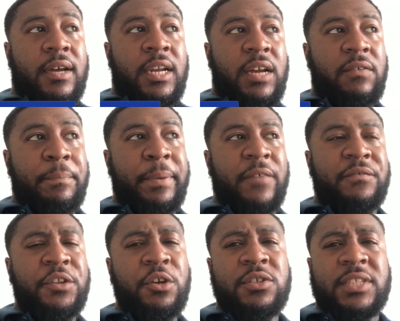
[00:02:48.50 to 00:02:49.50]
Another bit of
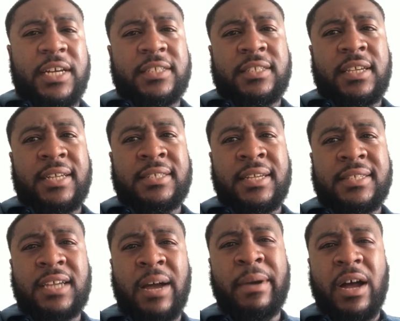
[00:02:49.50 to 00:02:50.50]
news that
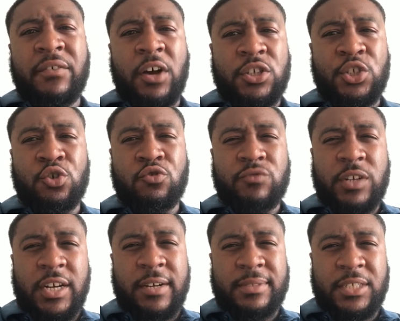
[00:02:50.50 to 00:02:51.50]
has come out of Arsenal
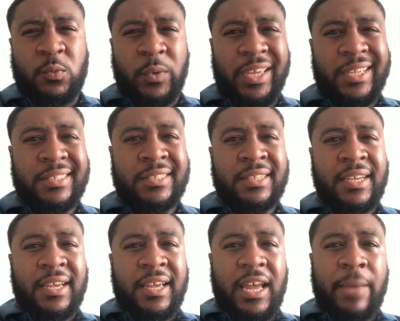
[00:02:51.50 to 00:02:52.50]
this week is
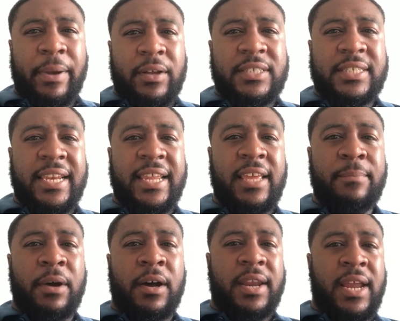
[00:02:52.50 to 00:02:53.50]
about
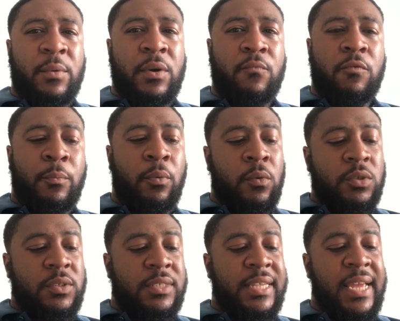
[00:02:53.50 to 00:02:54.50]
Saliba. Now,
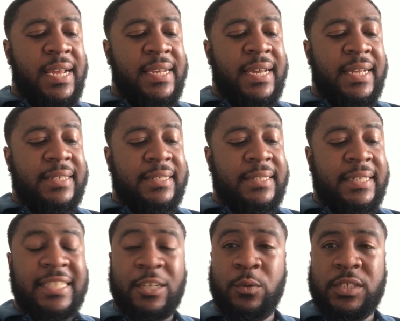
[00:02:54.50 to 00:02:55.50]
reports are saying that the
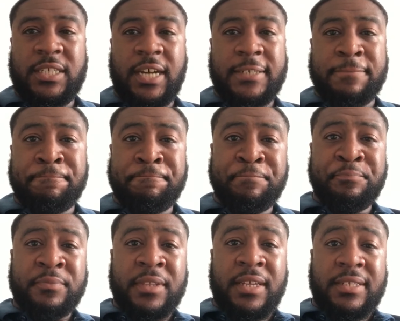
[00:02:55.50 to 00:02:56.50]
deal is done.
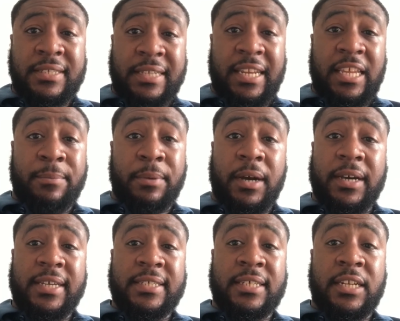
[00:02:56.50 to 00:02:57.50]

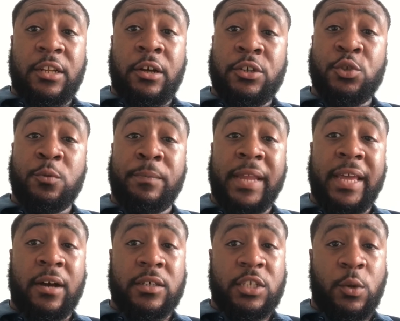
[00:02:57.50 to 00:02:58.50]
Saliba is an Arsenal
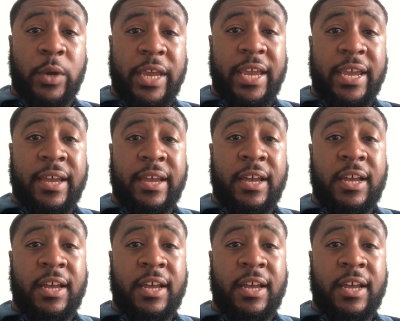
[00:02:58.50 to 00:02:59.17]
player, so we're here.